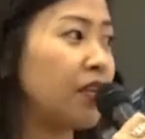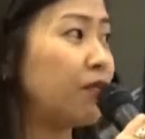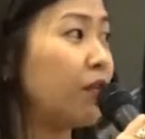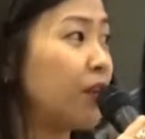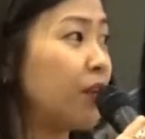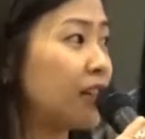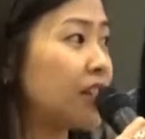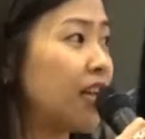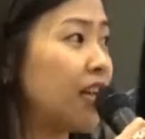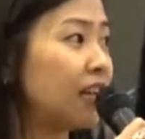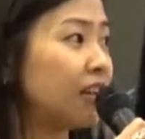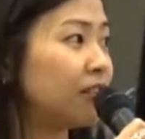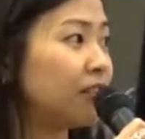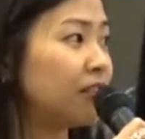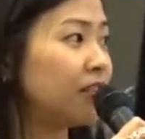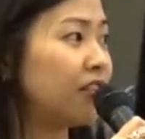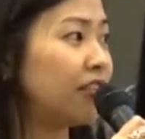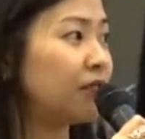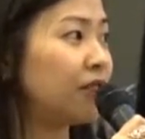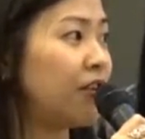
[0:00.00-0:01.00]
volatile
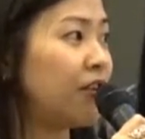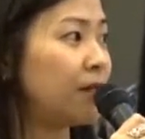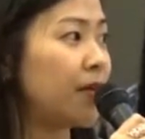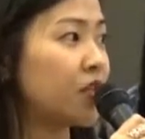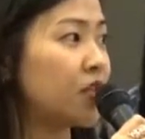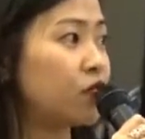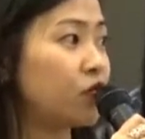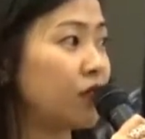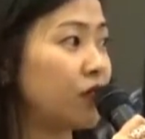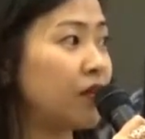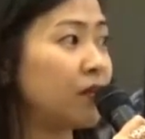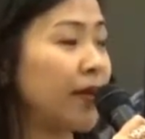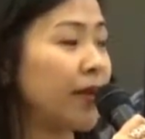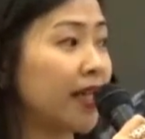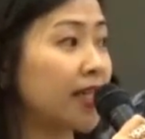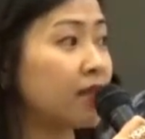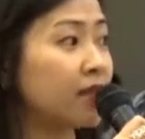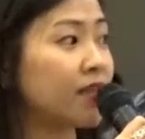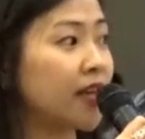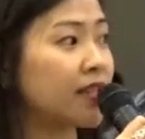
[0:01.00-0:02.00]
and very much driven by
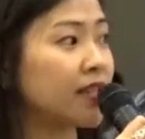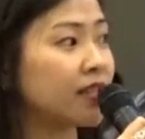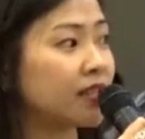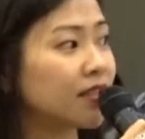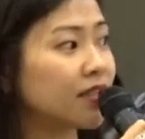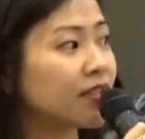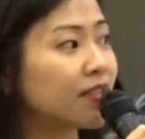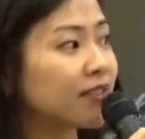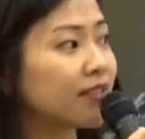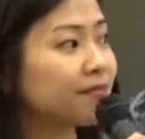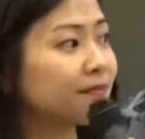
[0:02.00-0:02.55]
events.